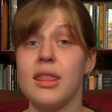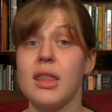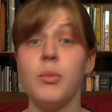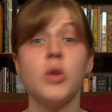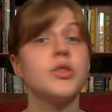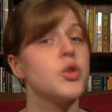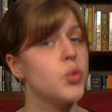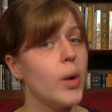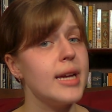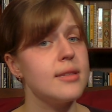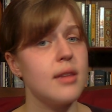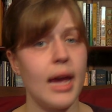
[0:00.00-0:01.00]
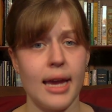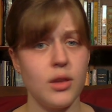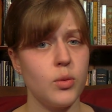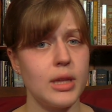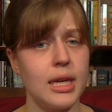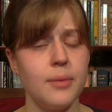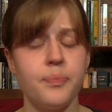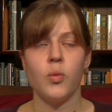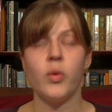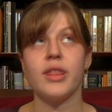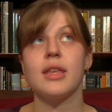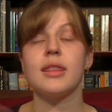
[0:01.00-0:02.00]
They molt twice annually,
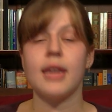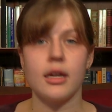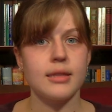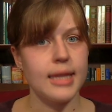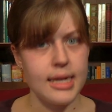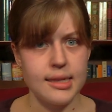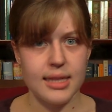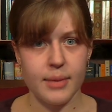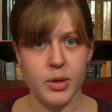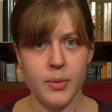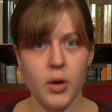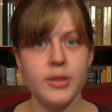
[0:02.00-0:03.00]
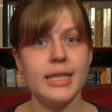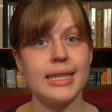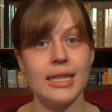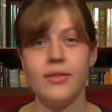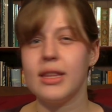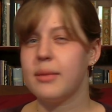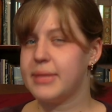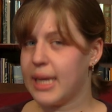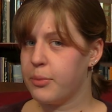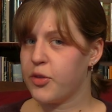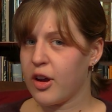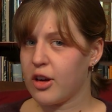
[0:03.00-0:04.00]
with their late summer molt leaving them
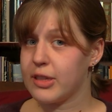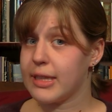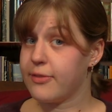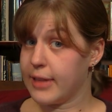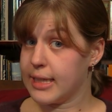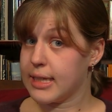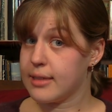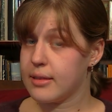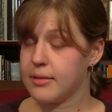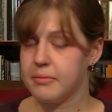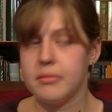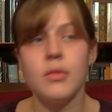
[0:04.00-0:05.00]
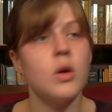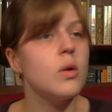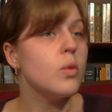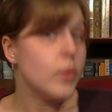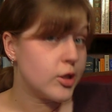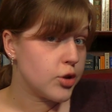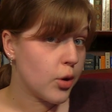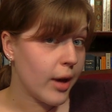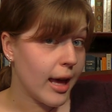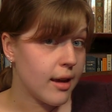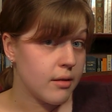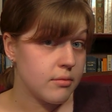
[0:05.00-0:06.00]
temporarily flightless, which is
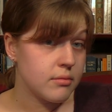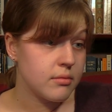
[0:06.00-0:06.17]
okay.